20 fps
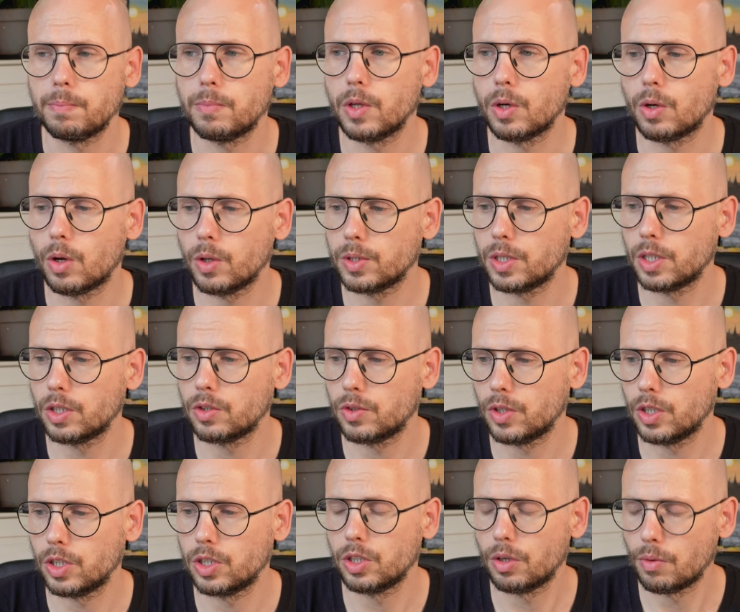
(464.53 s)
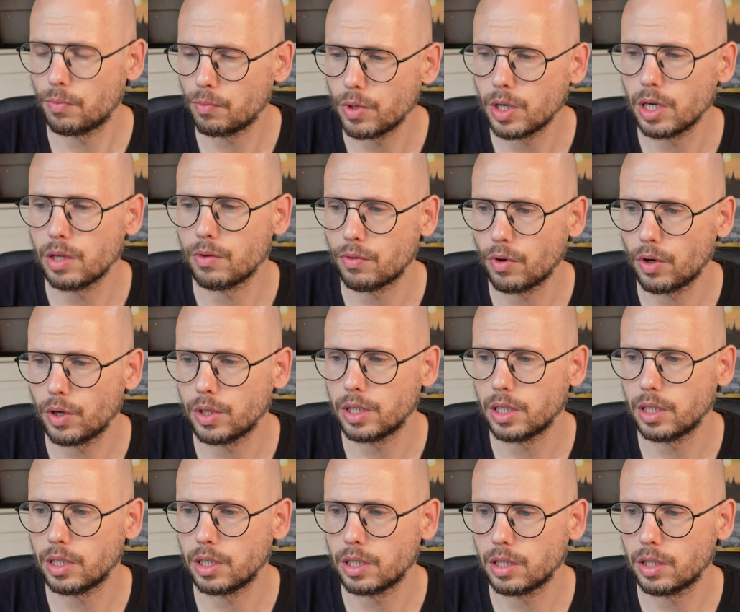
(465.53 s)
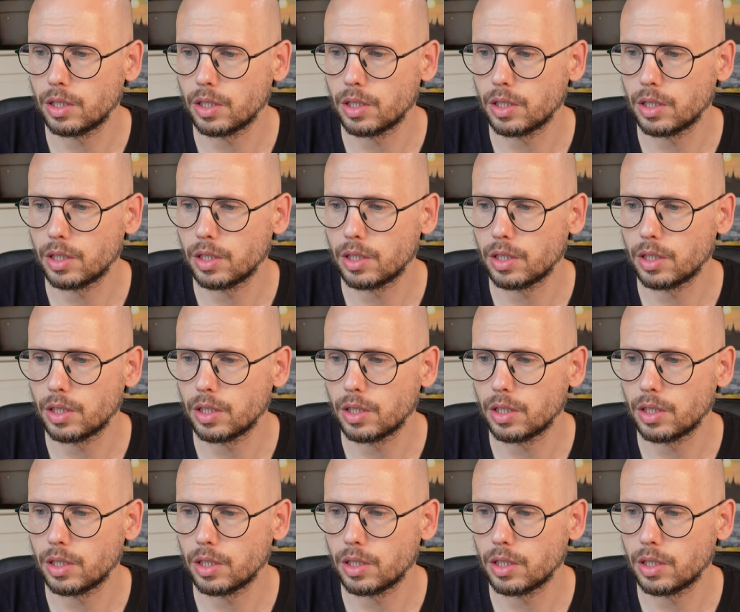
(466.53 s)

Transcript: the content creation, I'm really finding